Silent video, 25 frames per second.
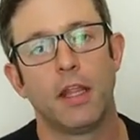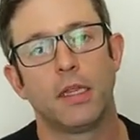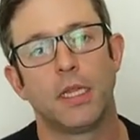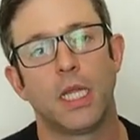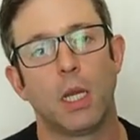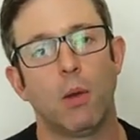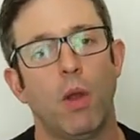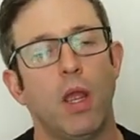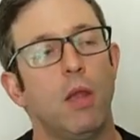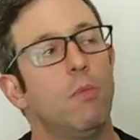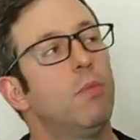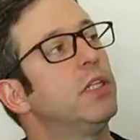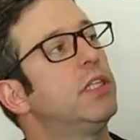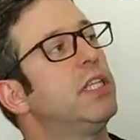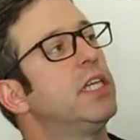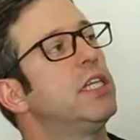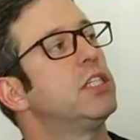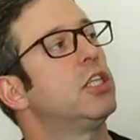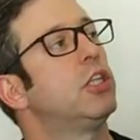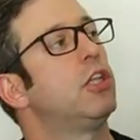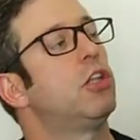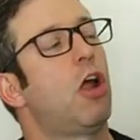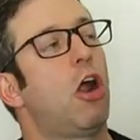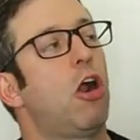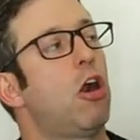they went with
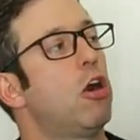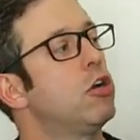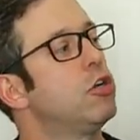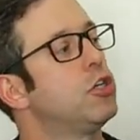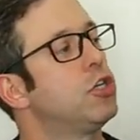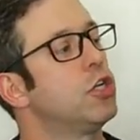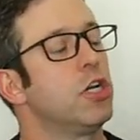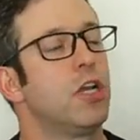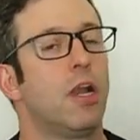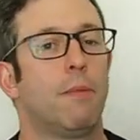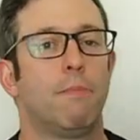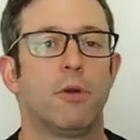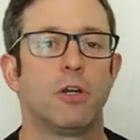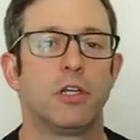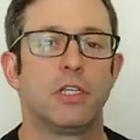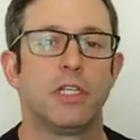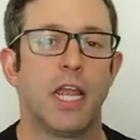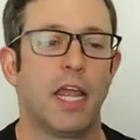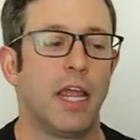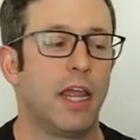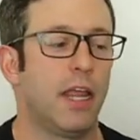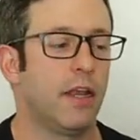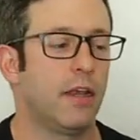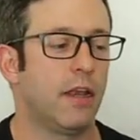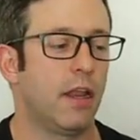these large number
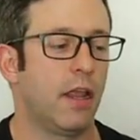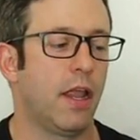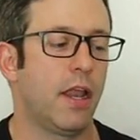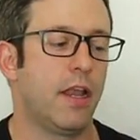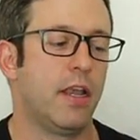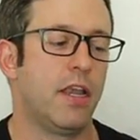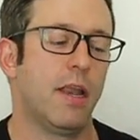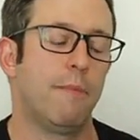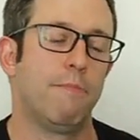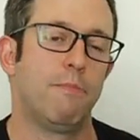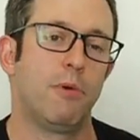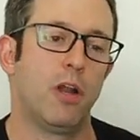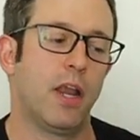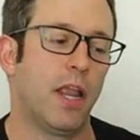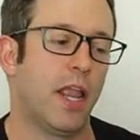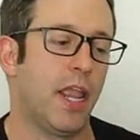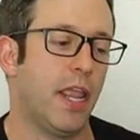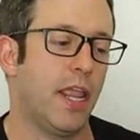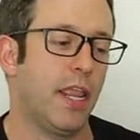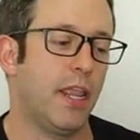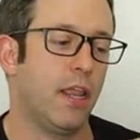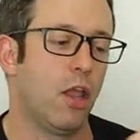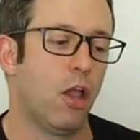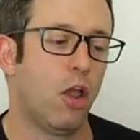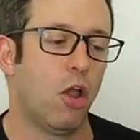10 and number
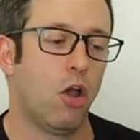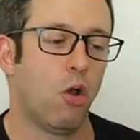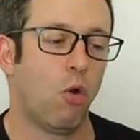8